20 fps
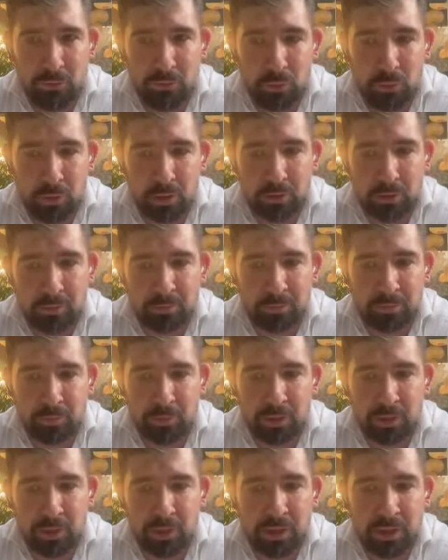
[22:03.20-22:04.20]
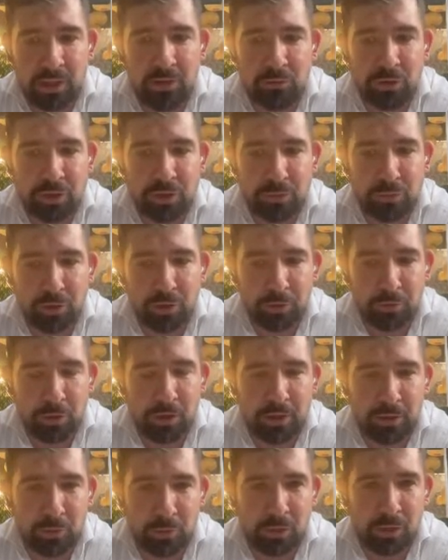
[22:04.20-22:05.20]
give you the interest rate,
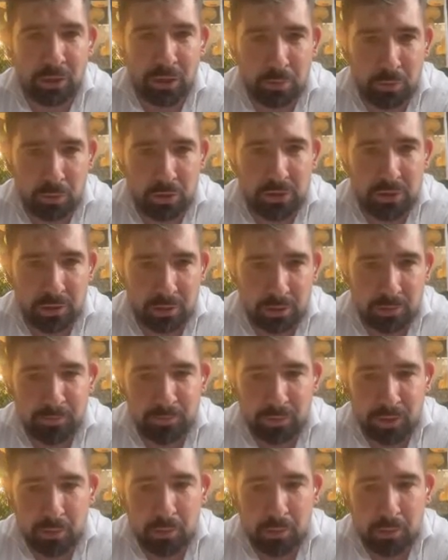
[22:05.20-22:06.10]
right, on the deposit,